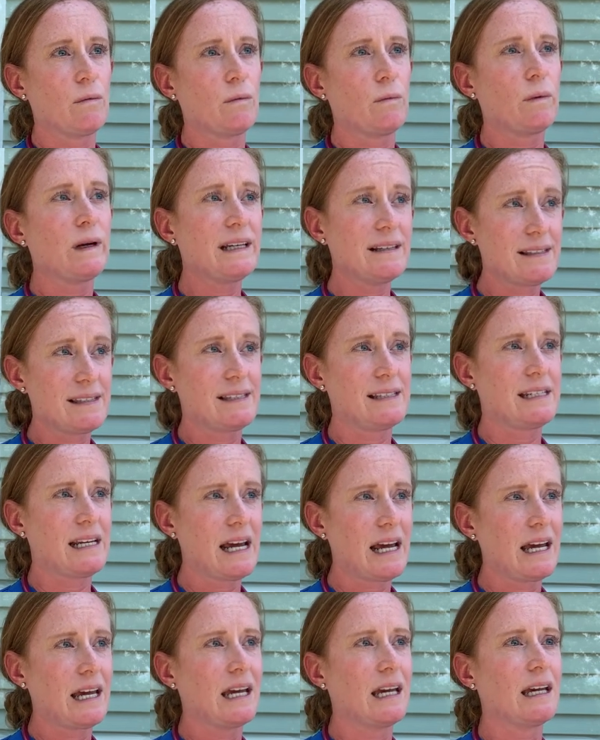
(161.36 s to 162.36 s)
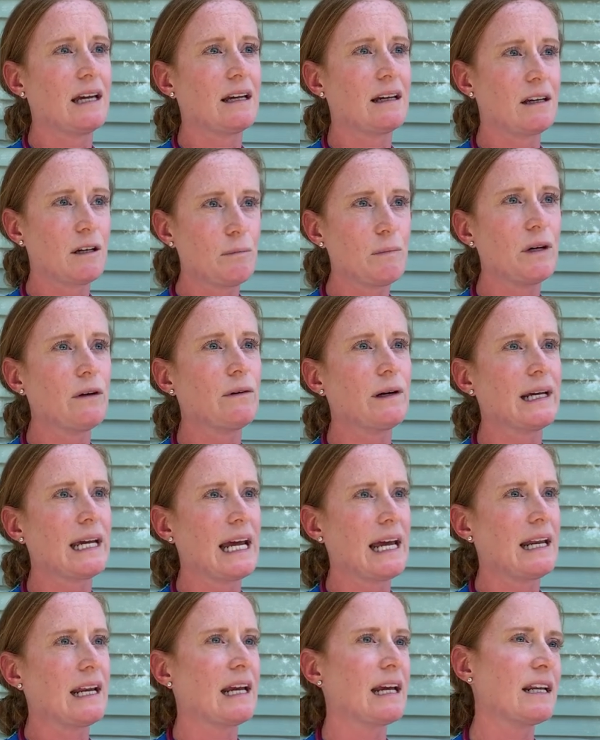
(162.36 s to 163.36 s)
we stay
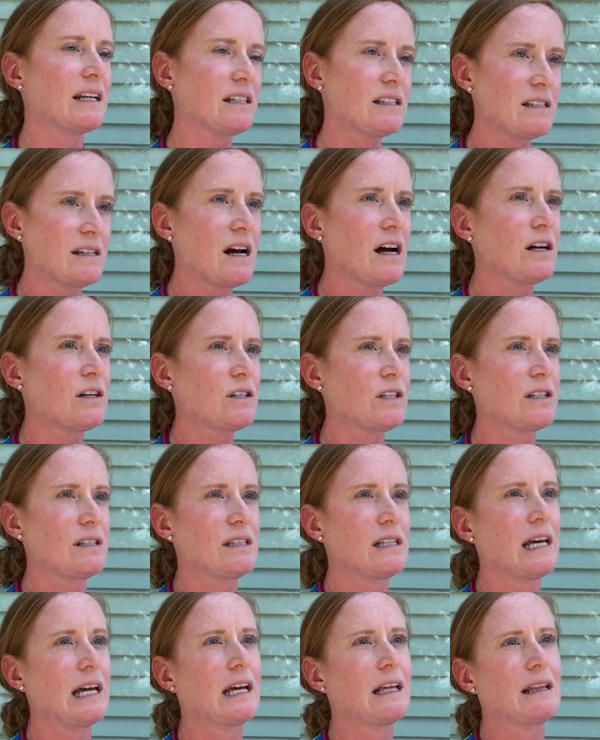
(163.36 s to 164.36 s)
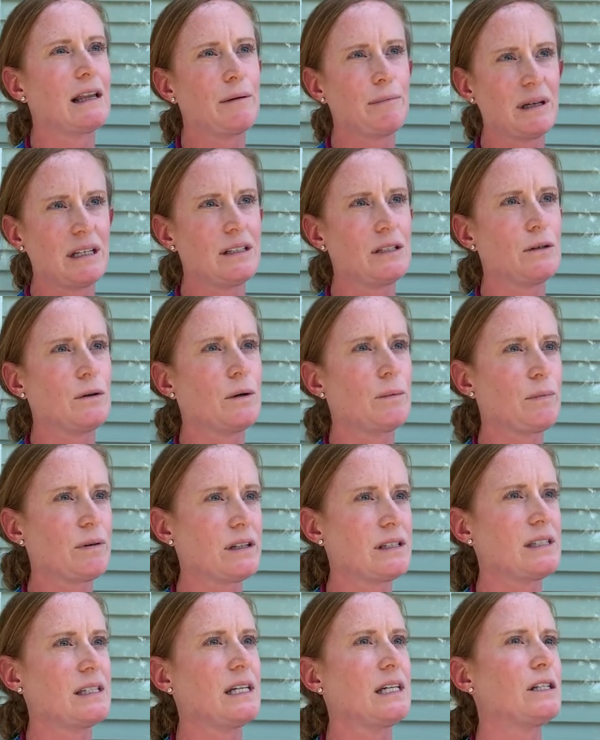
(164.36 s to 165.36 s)
communicating and it's not just like, let me do a
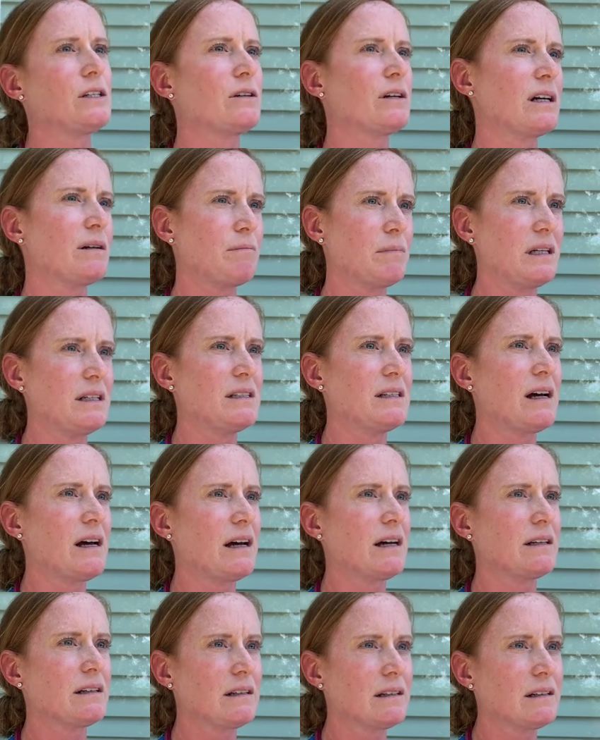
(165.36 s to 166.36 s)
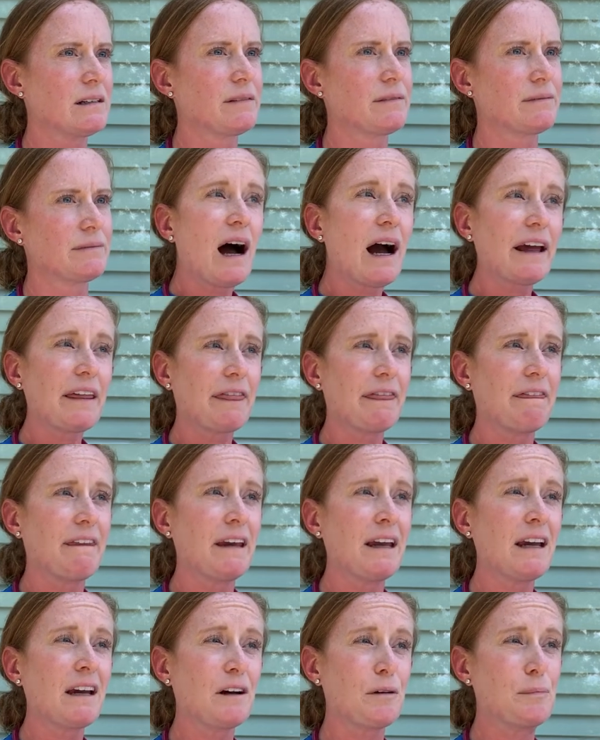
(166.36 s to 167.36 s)
procedure and be done. I
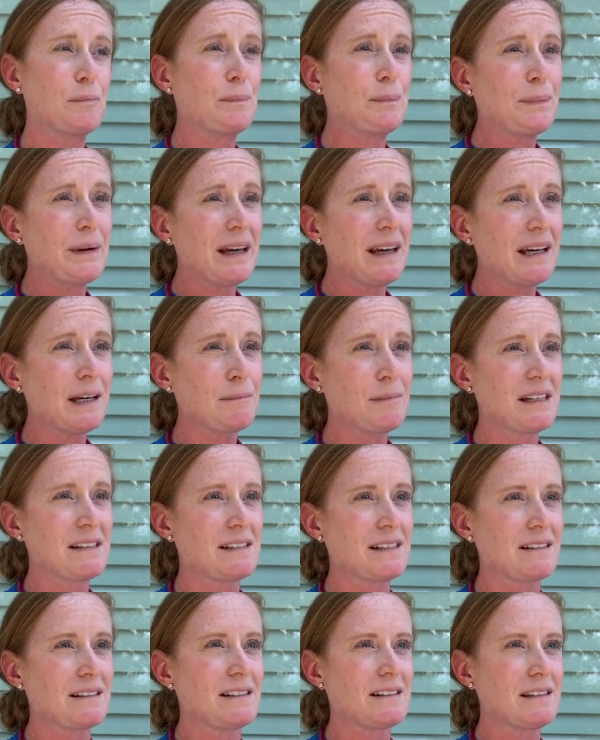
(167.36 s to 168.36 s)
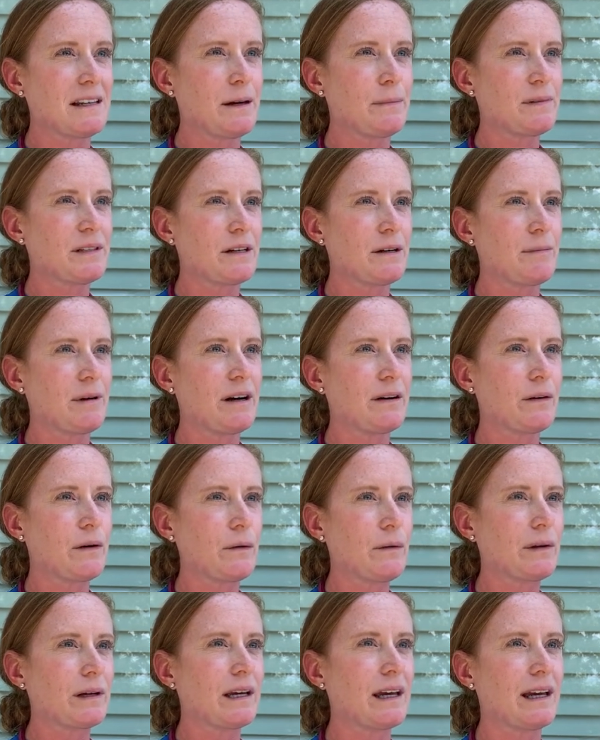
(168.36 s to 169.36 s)
think a big misconception about
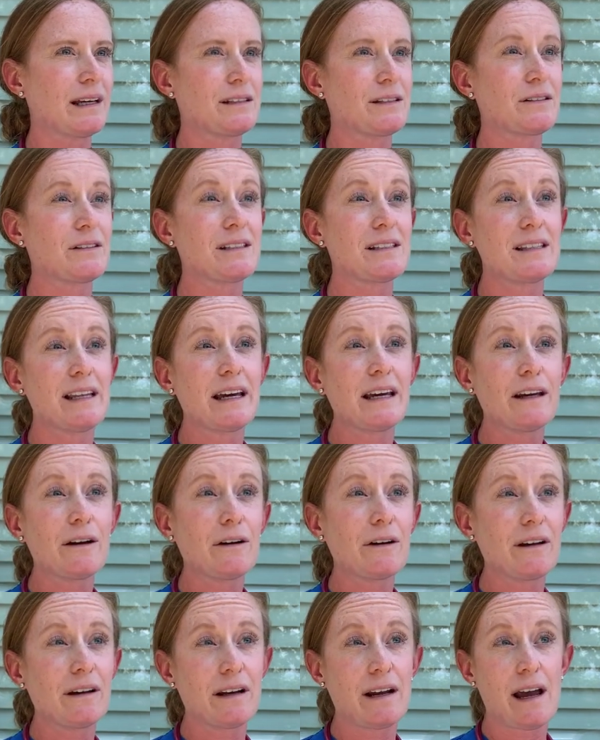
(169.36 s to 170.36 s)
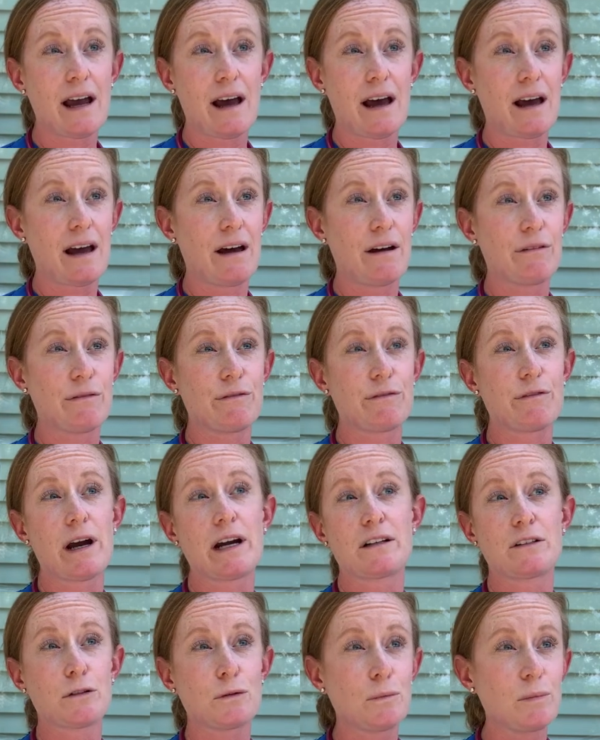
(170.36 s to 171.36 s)
colon cancer is that you're gonna have
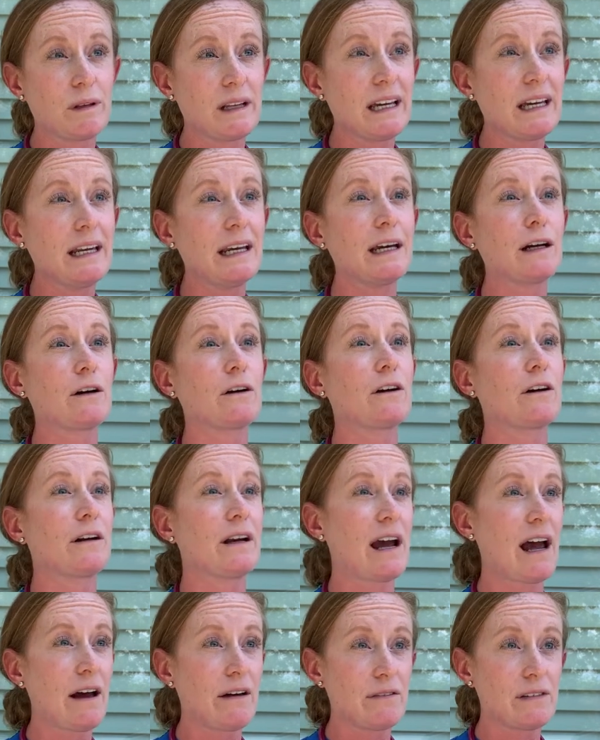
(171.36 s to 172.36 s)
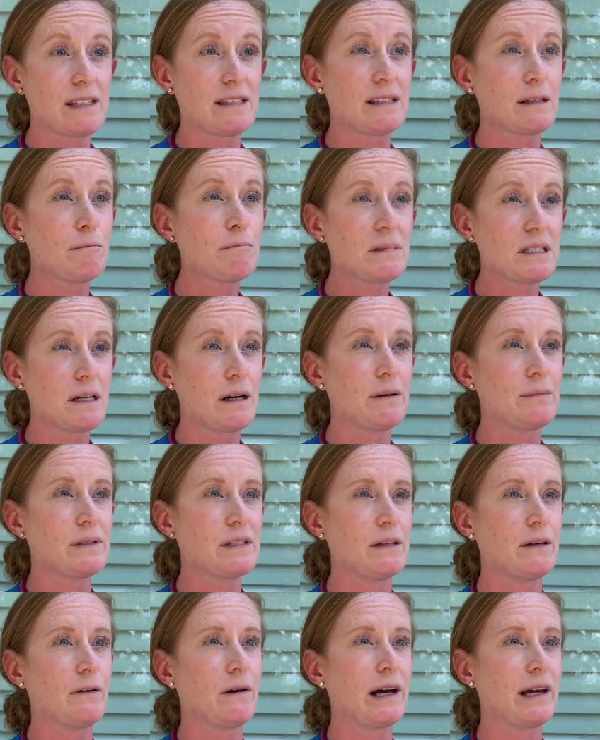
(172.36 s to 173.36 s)
rectal bleeding or gonna have symptoms.
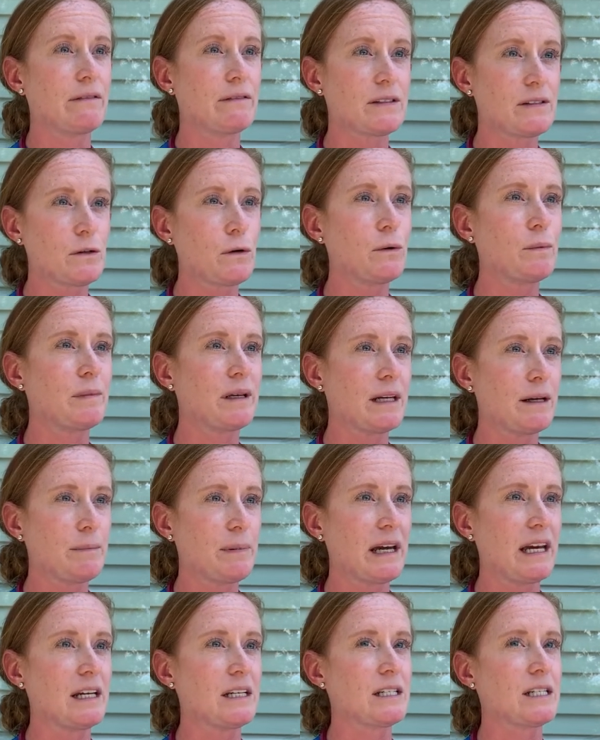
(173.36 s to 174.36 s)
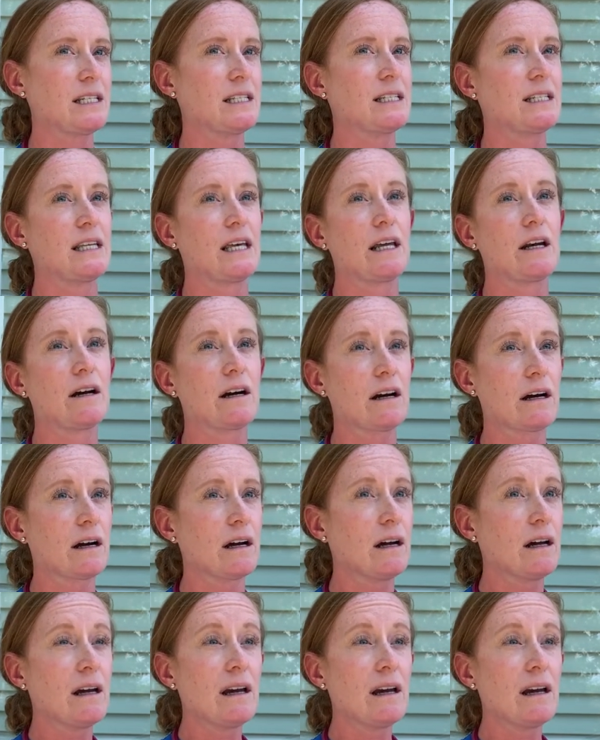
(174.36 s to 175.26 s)
You know, I have so many patients that are